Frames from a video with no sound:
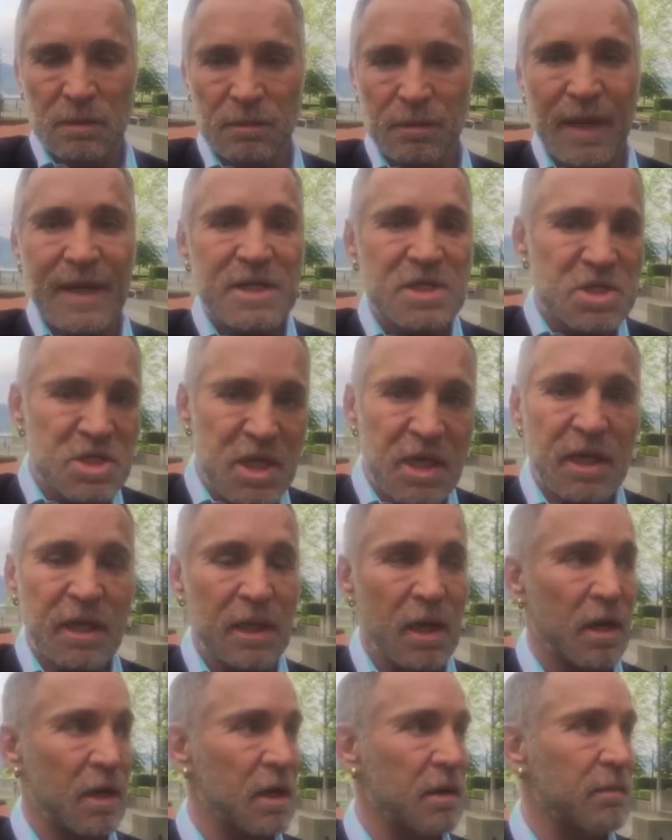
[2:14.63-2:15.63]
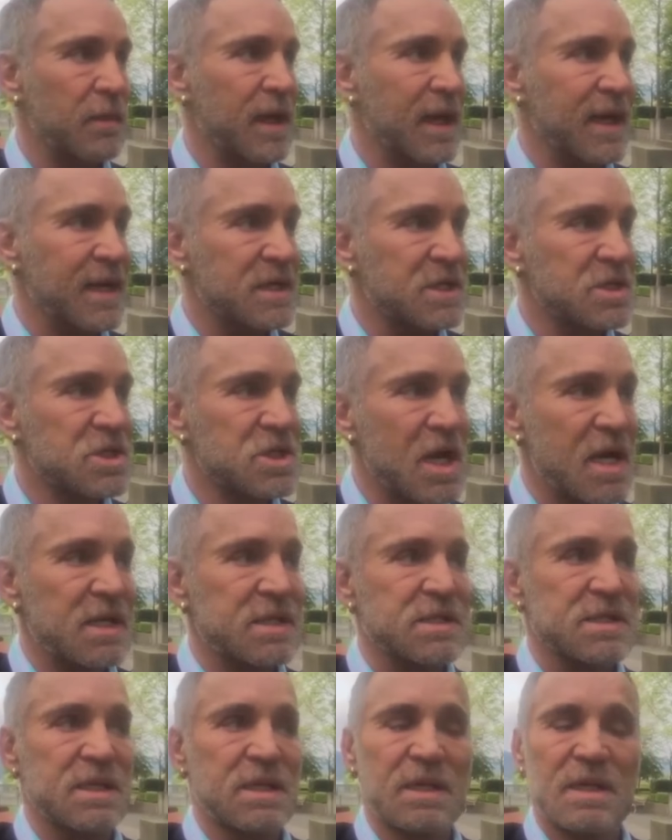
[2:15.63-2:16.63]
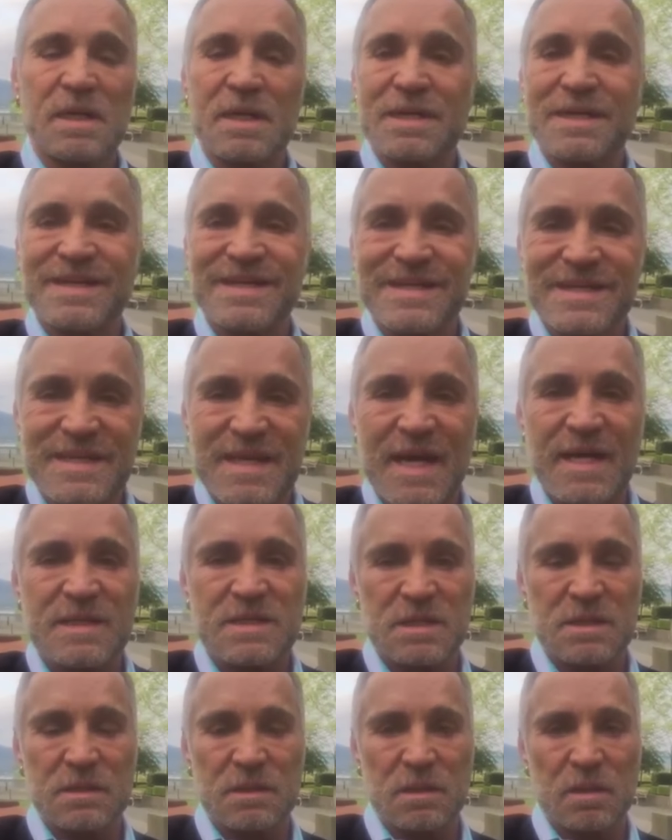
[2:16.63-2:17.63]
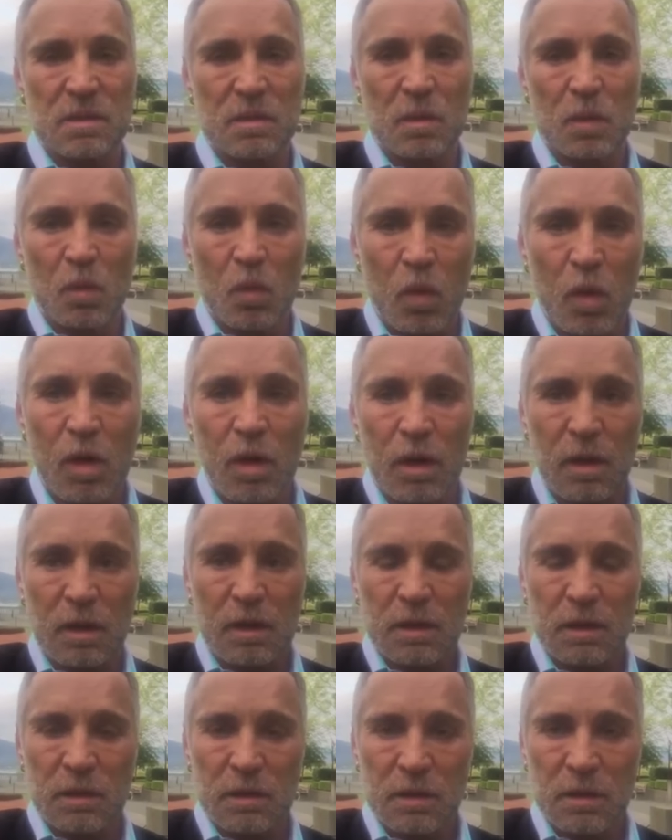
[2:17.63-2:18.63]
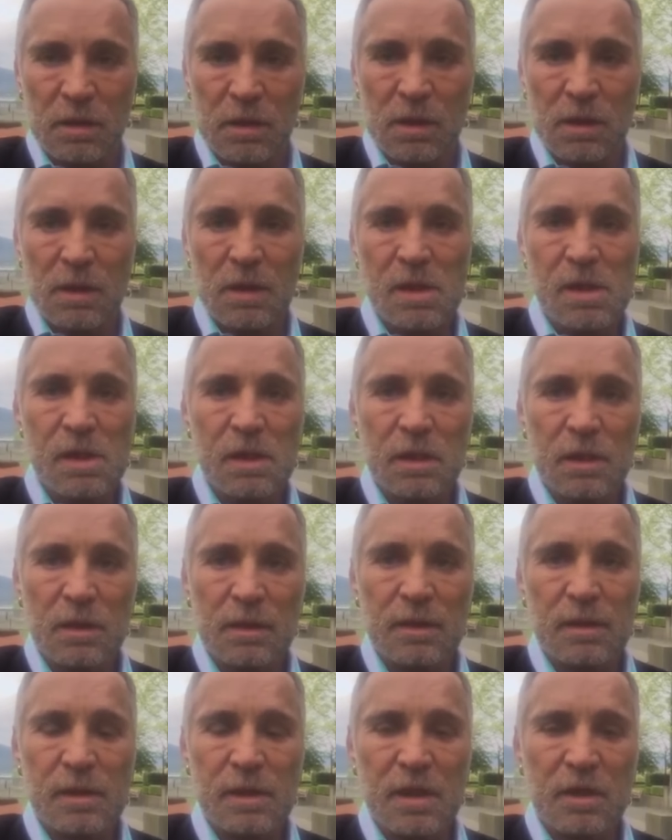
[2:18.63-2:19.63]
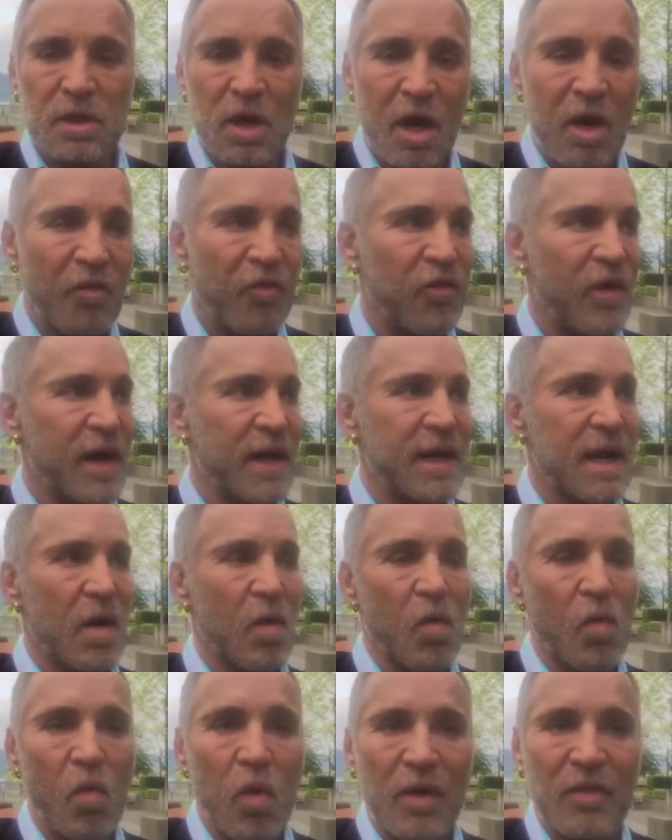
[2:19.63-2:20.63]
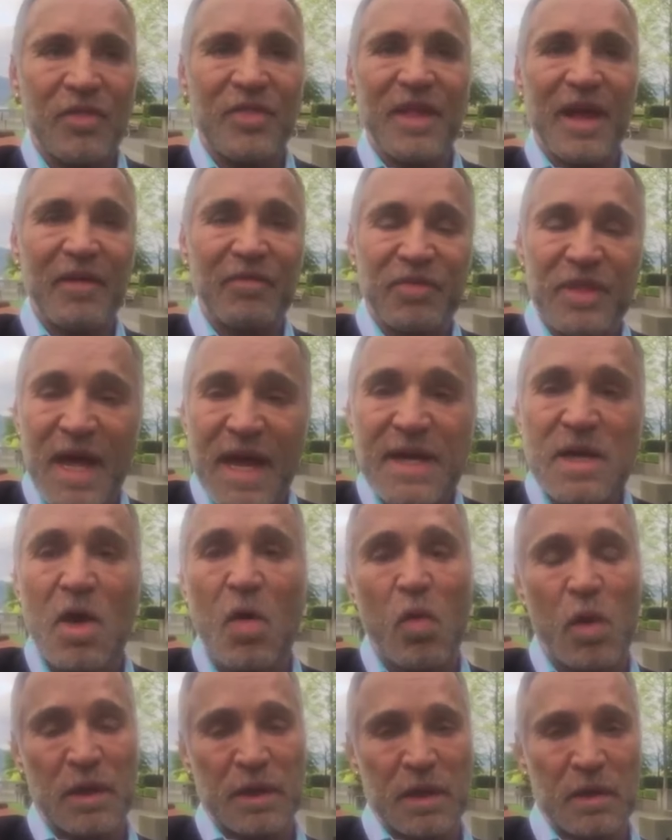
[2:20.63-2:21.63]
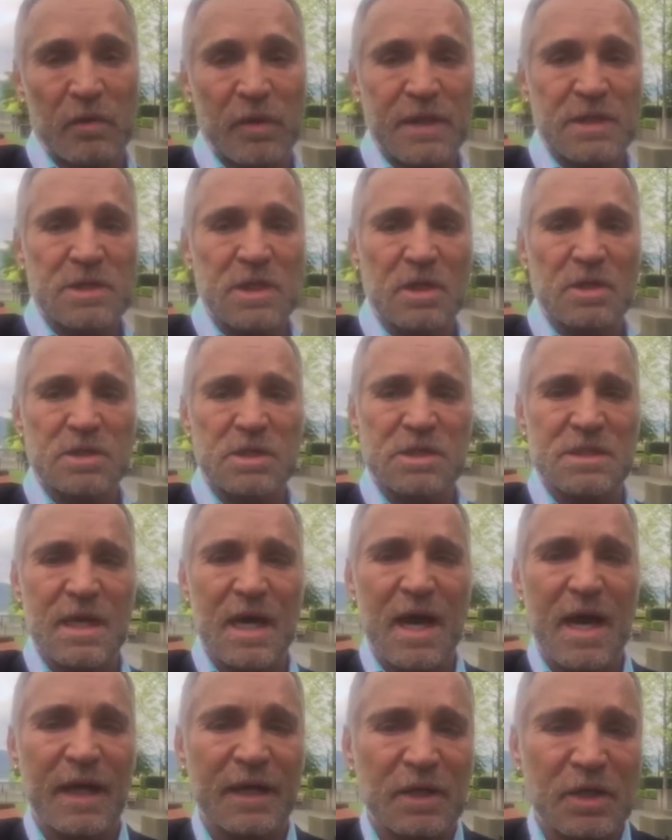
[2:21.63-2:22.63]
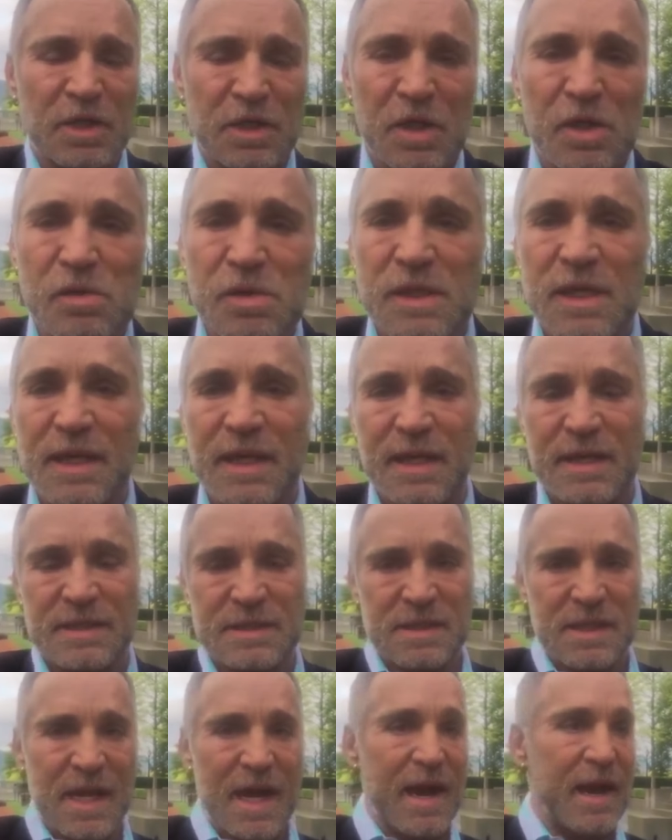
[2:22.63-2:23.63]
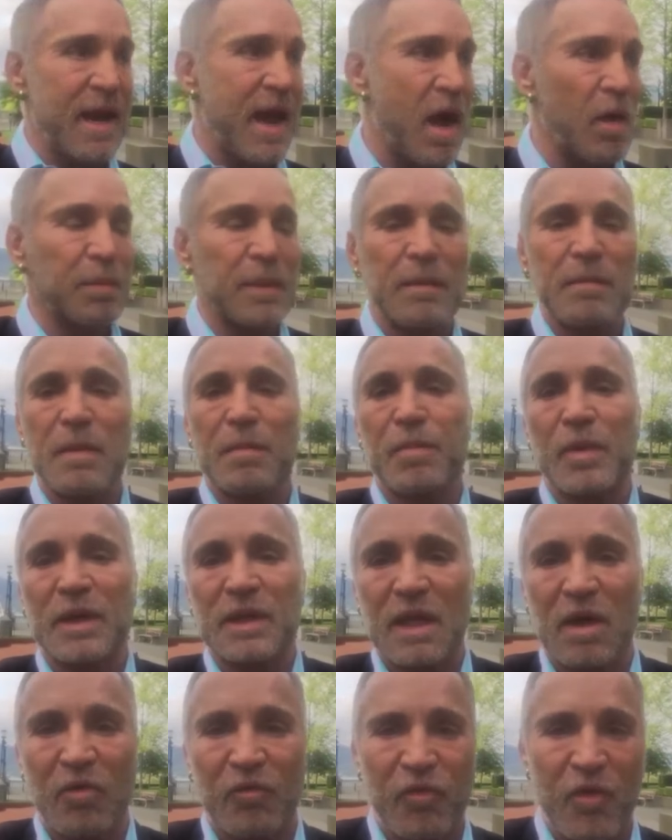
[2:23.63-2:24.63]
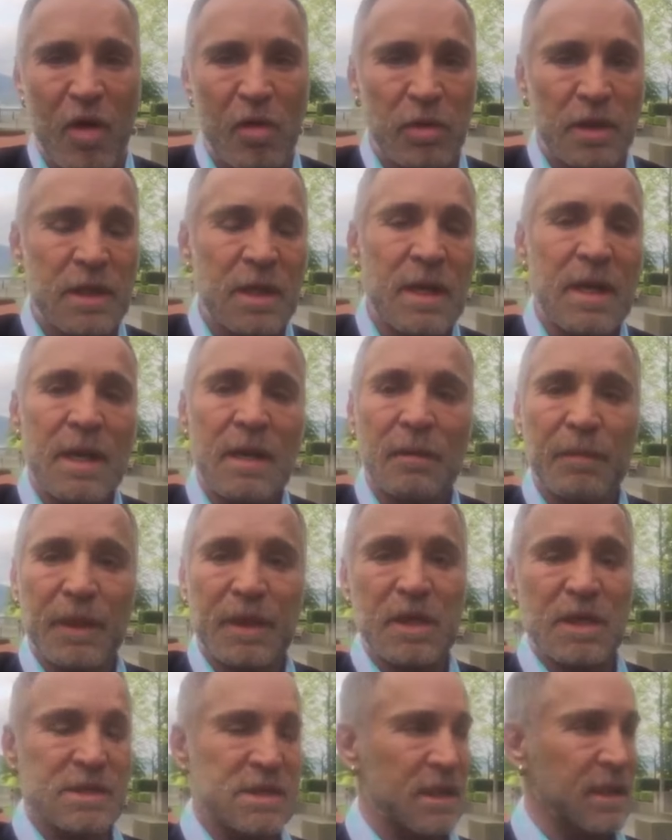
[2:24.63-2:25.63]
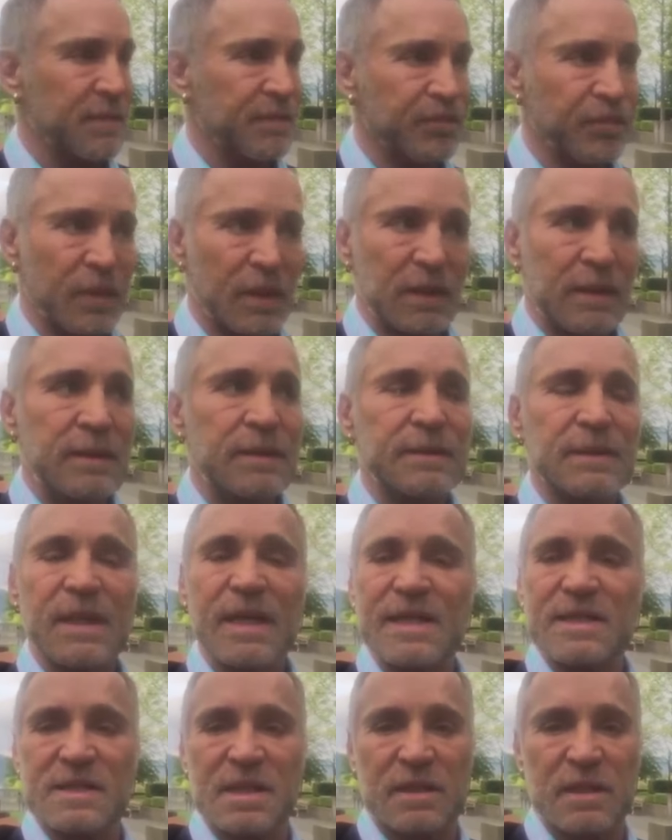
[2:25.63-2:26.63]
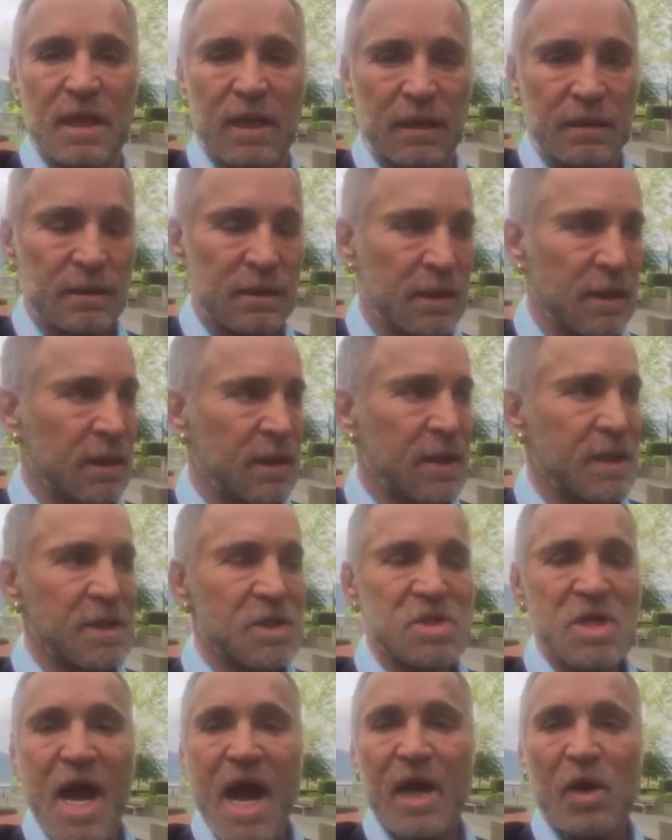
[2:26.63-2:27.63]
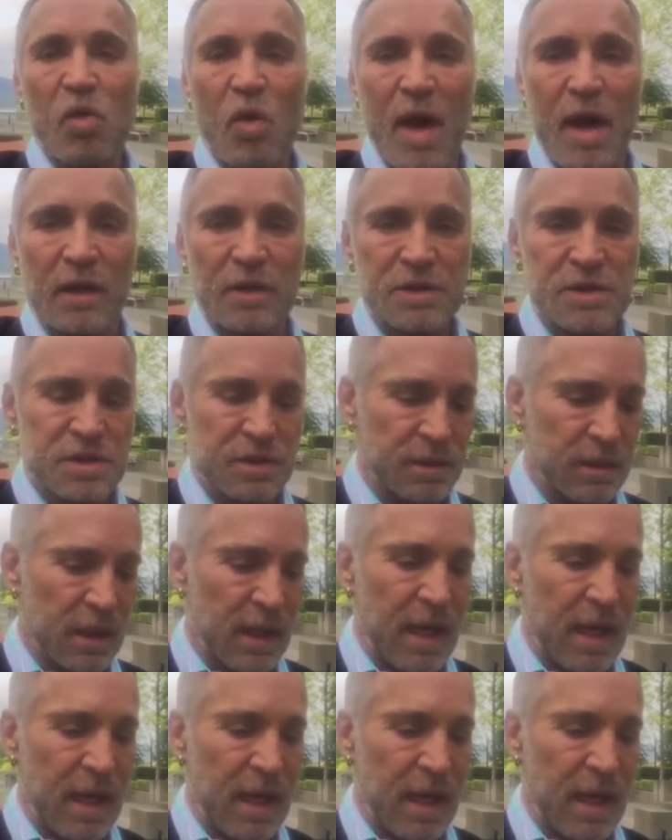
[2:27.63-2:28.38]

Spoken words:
by shitting on them. It just doesn't work. You got to find out if they know what their resources are, and you dig into that and help them to bring that forward. Because here's the thing. Jack Welch,